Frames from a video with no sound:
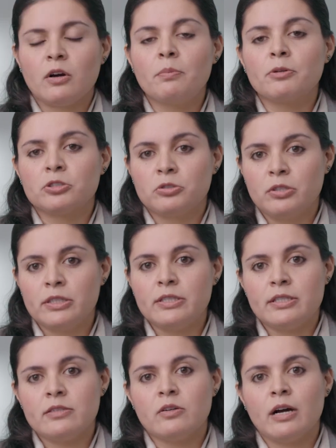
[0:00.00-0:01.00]

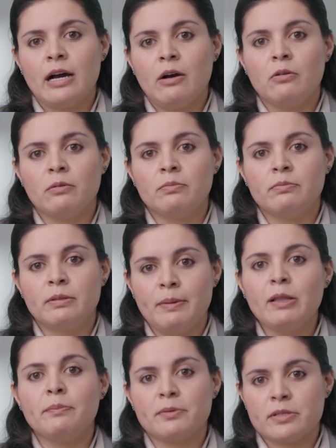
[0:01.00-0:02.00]
opportunities on how
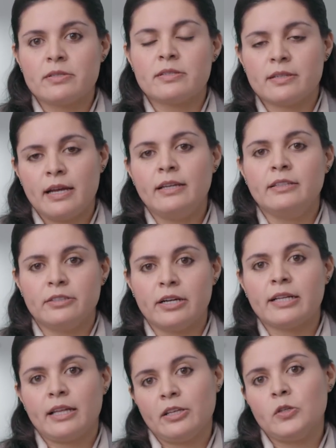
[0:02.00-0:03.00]
developers can
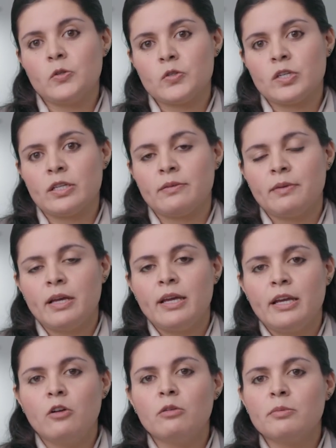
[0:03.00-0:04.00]
interact and use it.
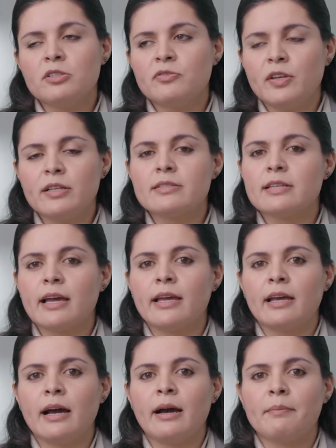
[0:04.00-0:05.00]
It almost feels
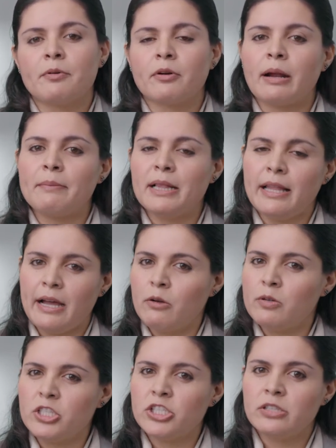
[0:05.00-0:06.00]
like a programming
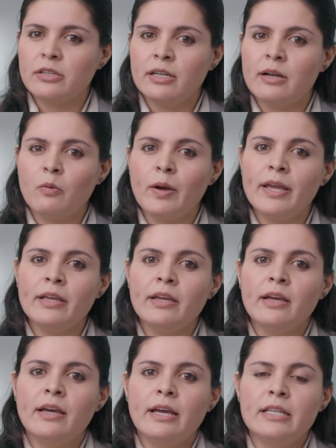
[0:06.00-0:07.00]
language in a way.
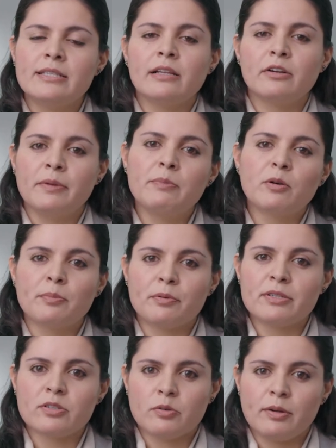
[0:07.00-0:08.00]
It's a little bit more
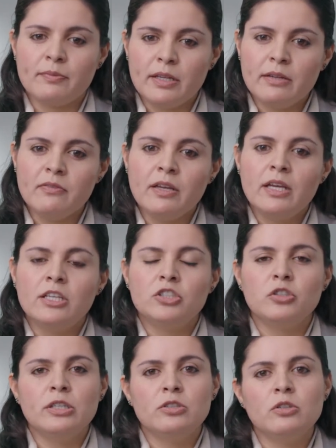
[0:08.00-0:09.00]
prescriptive.
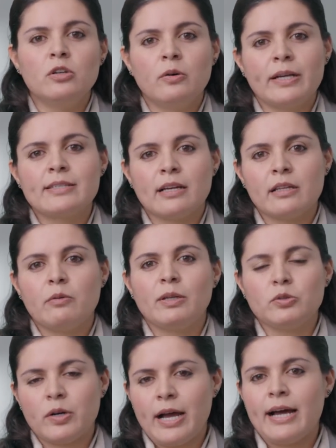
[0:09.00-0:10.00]
You need to know exactly
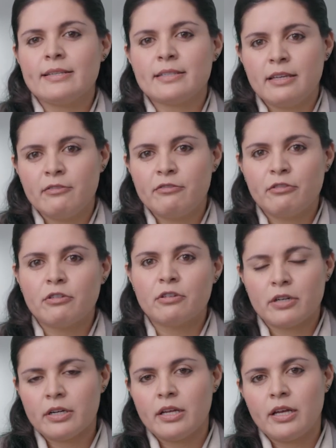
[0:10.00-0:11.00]
what you're asking
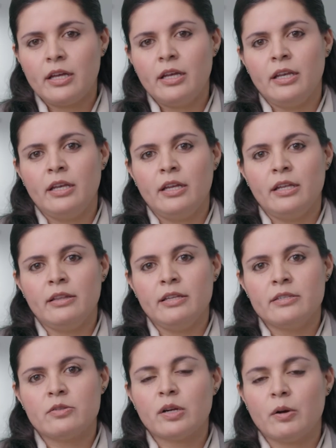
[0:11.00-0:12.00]
for in
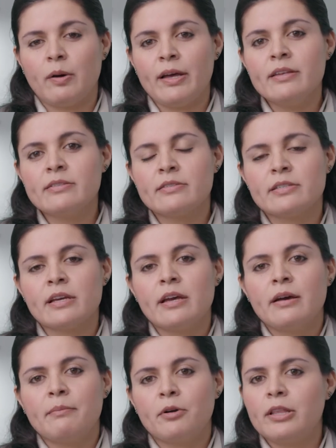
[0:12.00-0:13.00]
these requests,
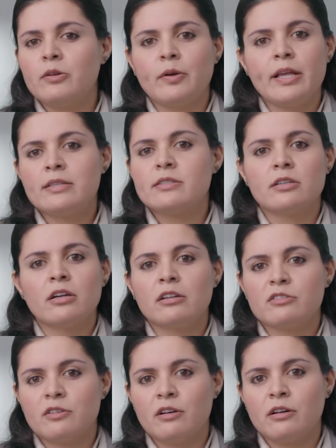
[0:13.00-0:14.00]
but it creates
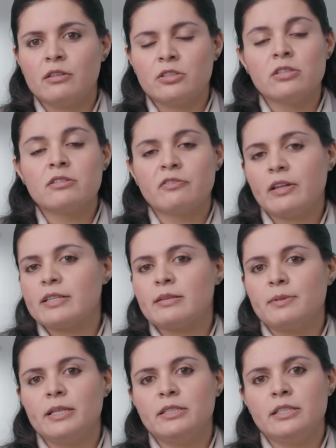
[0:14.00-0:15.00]
tons of
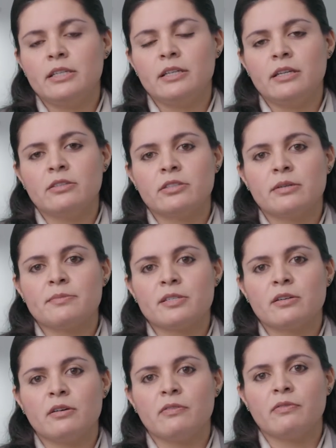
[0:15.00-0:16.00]
flexibility in terms
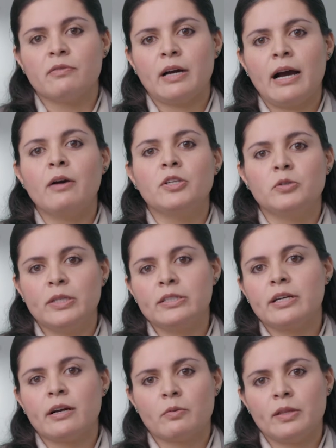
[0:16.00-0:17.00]
of how you
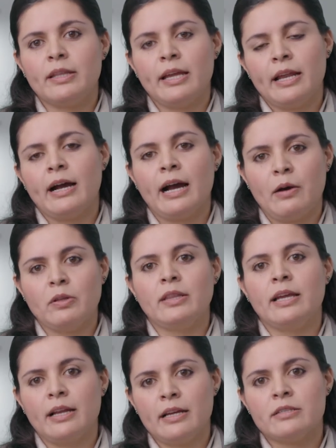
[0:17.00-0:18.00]
interact with data and how the
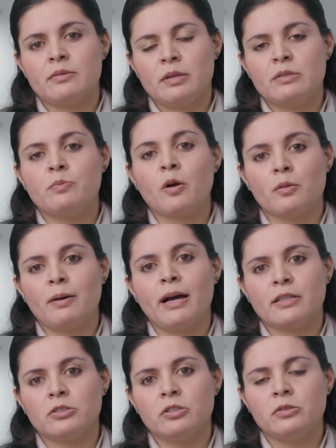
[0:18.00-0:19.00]
data is brought
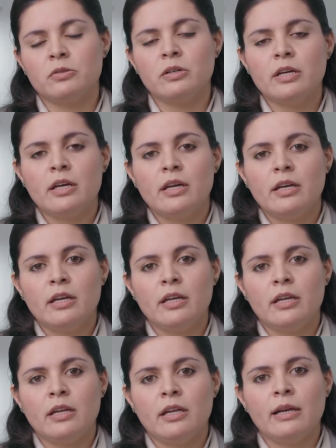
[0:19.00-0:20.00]
back to you
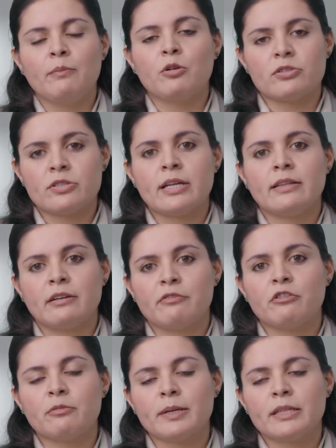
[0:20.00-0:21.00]
in a more standard
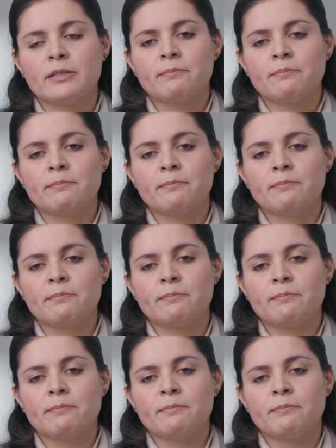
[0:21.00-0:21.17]
format.